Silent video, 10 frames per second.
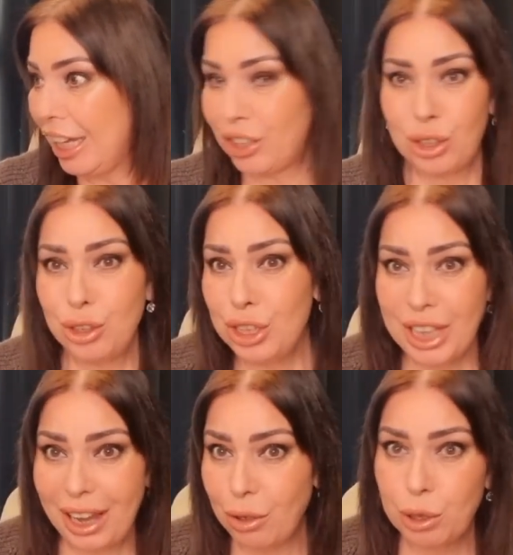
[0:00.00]
Sun's
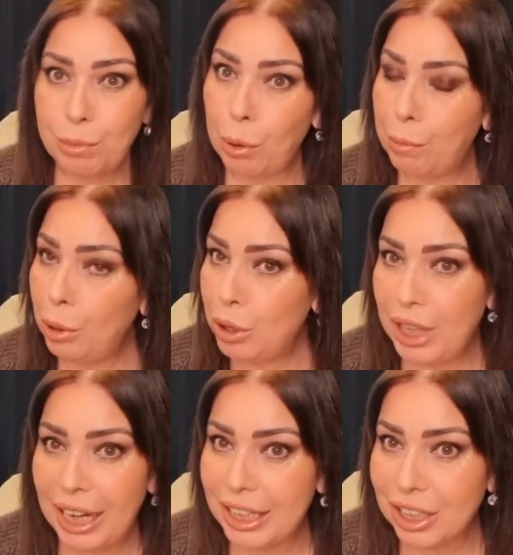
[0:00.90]
out, but
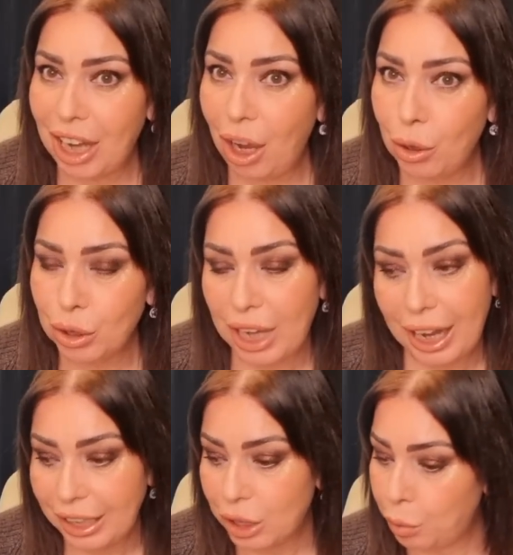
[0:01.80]
bloody hell, it's cold
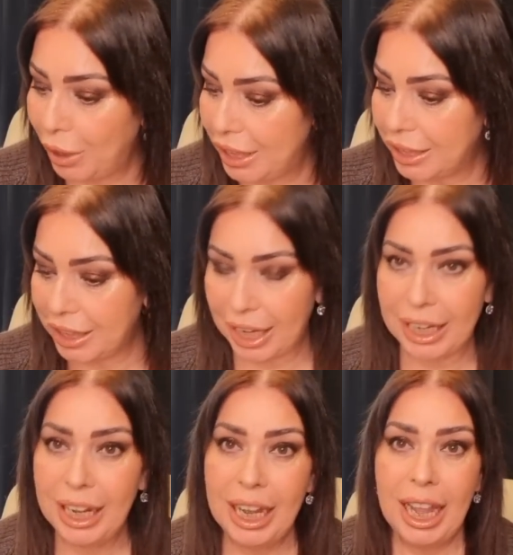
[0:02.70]
and it's
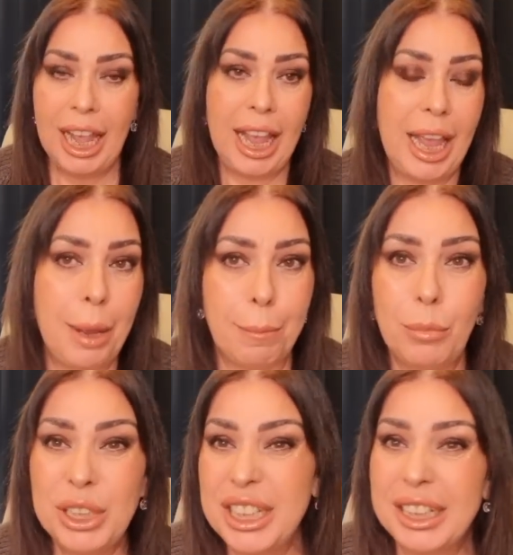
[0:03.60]
windy.
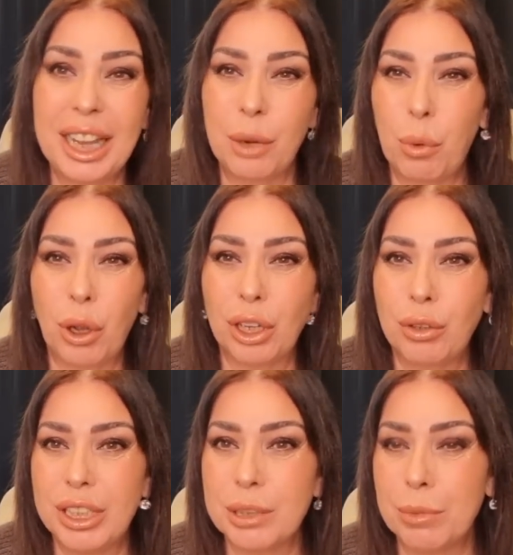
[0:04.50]
We didn't get a white
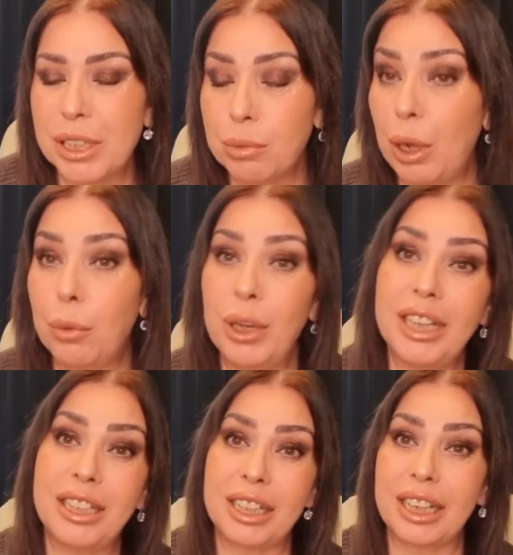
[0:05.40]
Christmas. Well, we
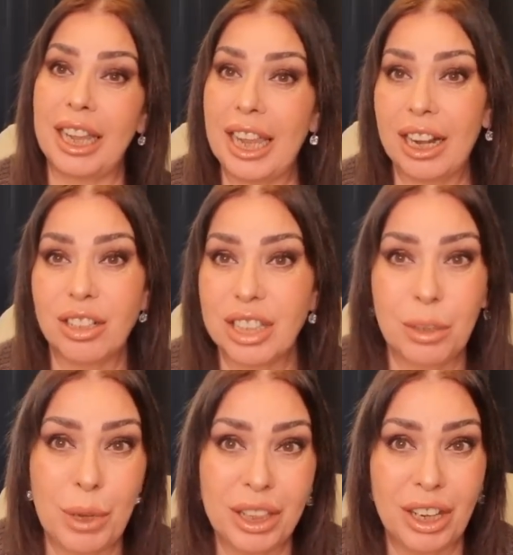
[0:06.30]
didn't here. I don't
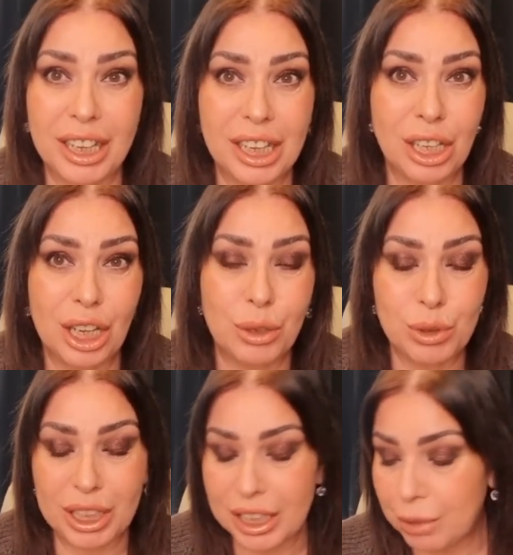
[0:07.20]
know whether any of you
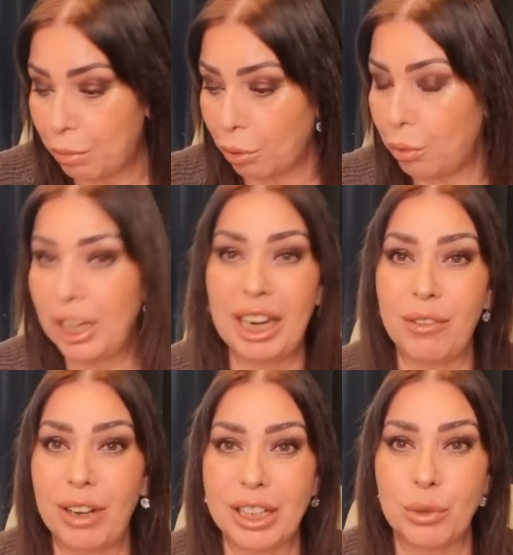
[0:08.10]
did, but we
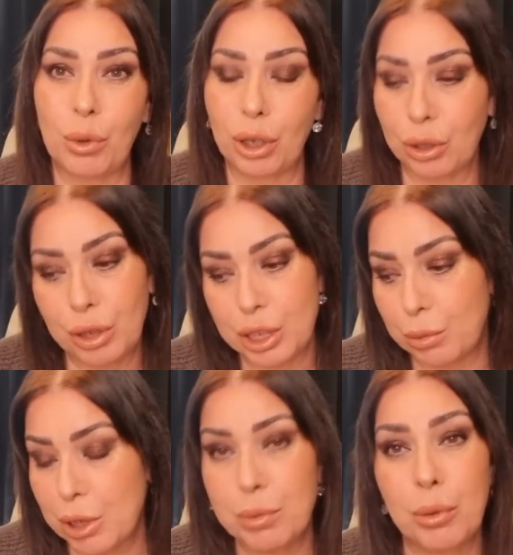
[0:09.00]
never had a white
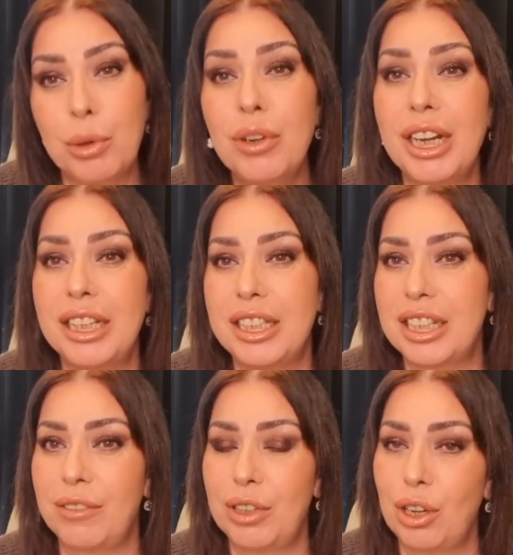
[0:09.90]
Christmas. But we really did
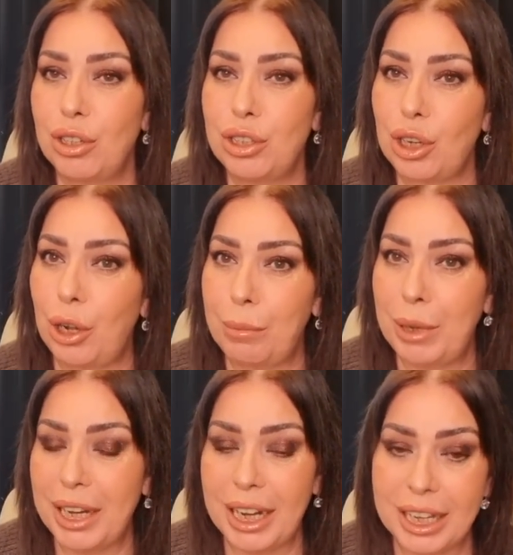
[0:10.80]
have a nice time,
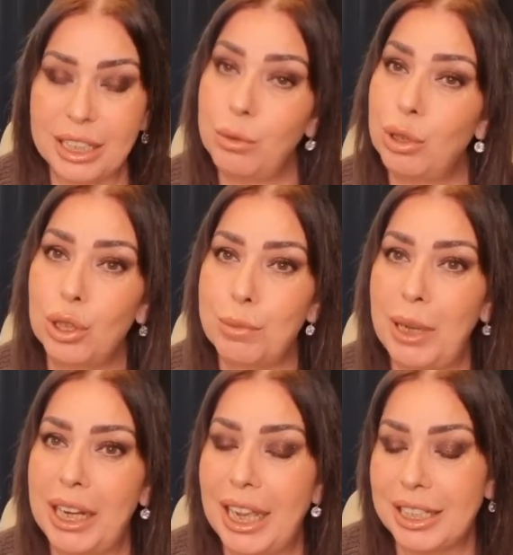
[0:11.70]
me and Les. It was just
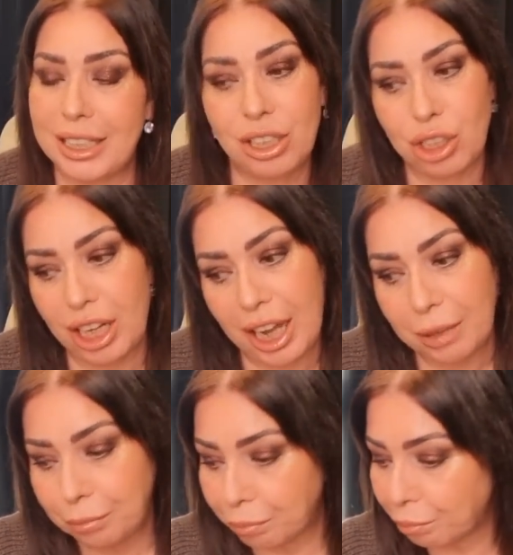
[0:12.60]
me and Les this year.